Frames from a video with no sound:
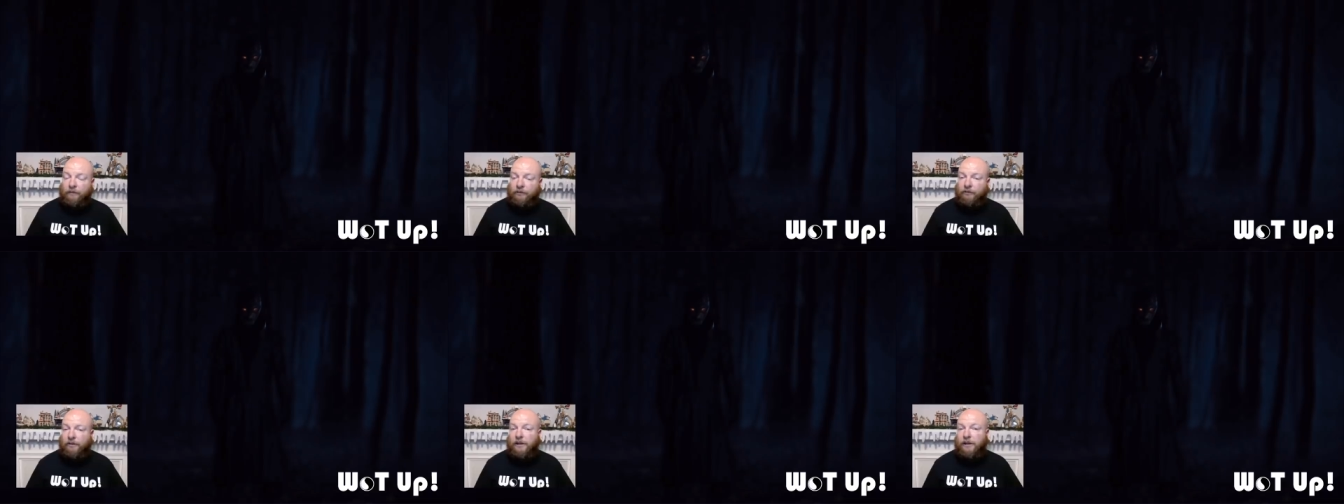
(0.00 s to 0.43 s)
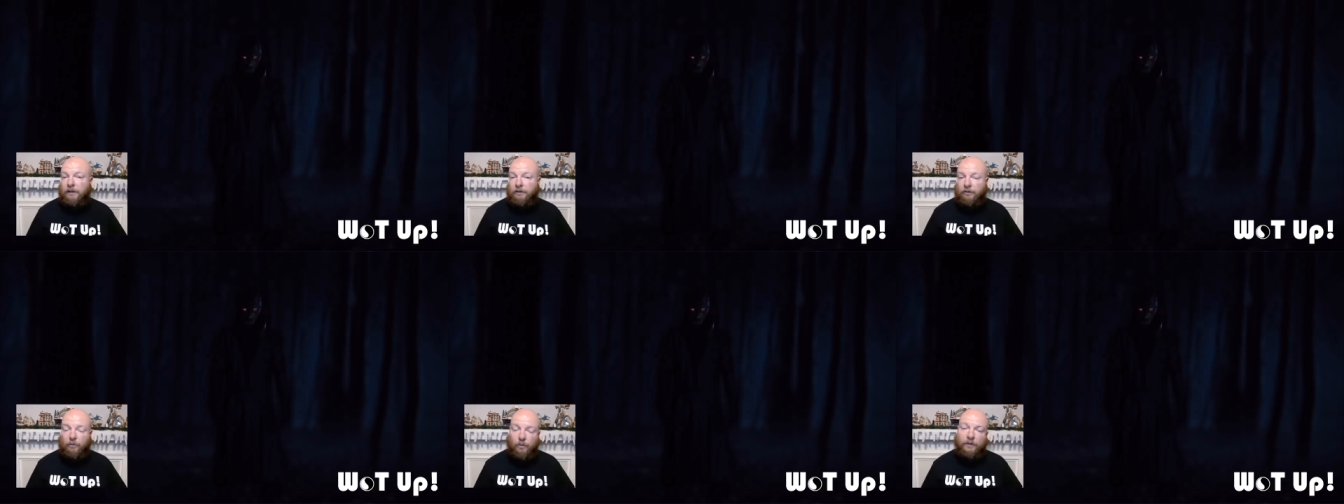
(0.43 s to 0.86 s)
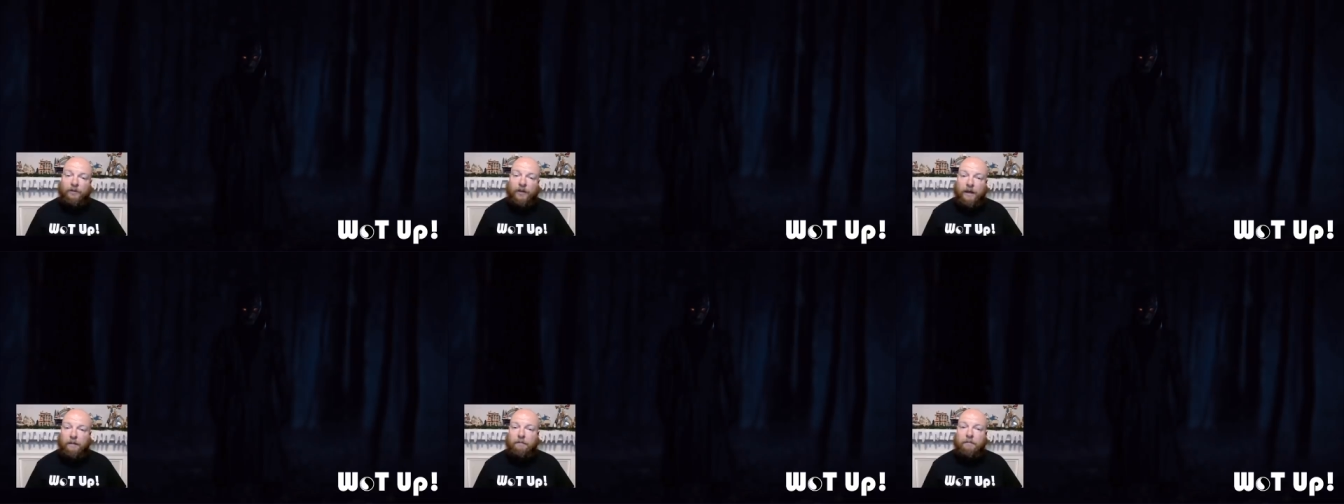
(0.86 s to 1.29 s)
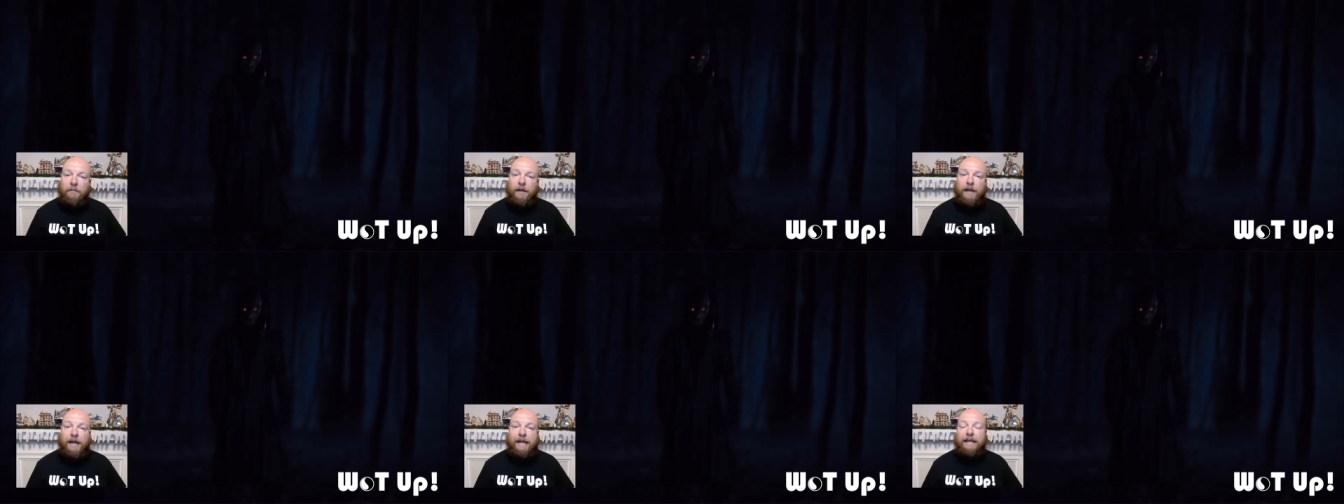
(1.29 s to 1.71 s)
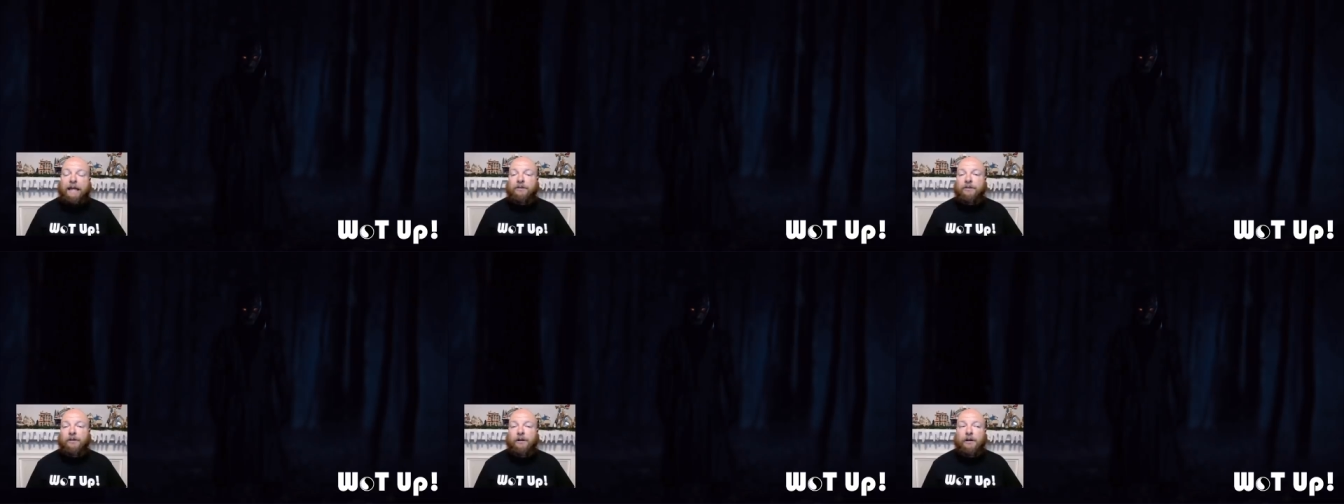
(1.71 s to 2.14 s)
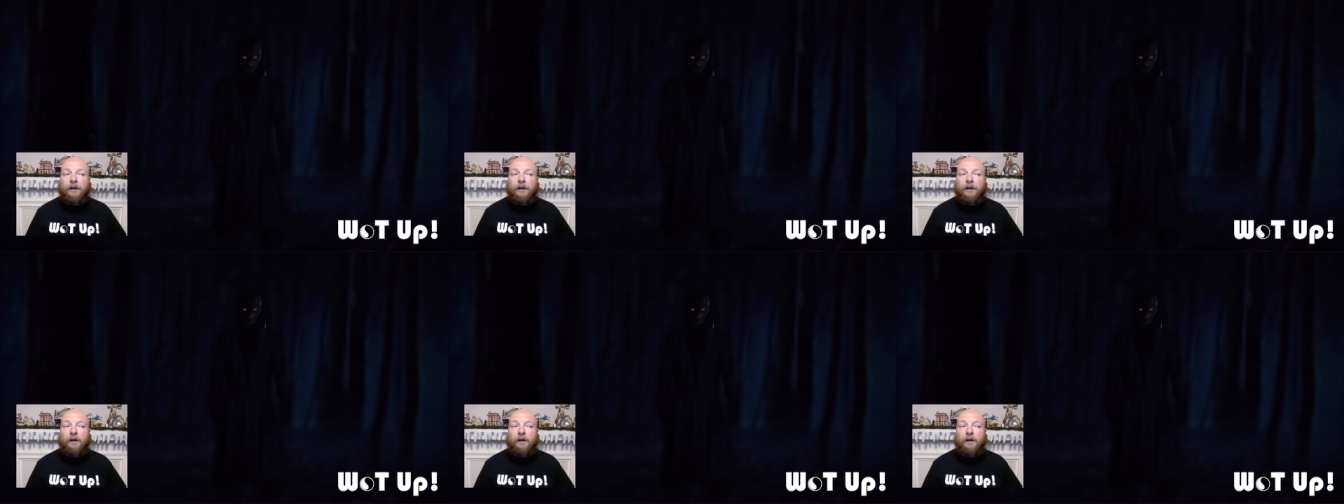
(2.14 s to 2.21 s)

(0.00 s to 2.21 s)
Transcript: scenes with him in it.